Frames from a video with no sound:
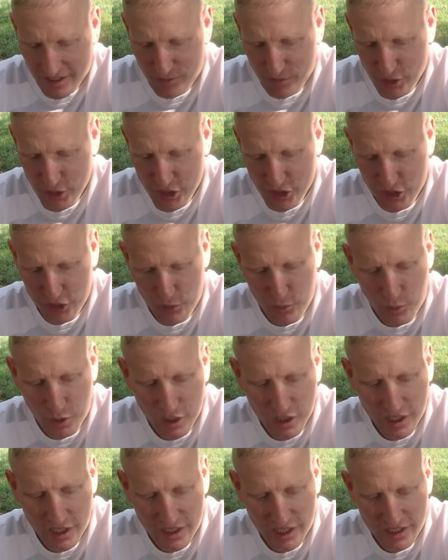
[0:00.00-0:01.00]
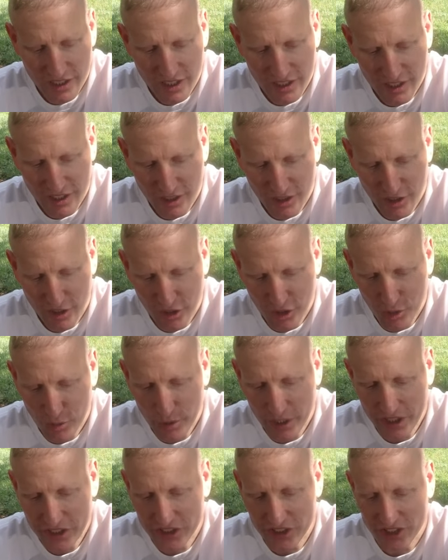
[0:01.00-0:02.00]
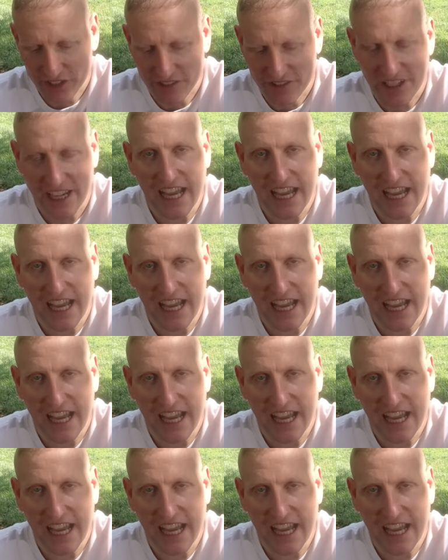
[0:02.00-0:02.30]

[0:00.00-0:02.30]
version 1 which is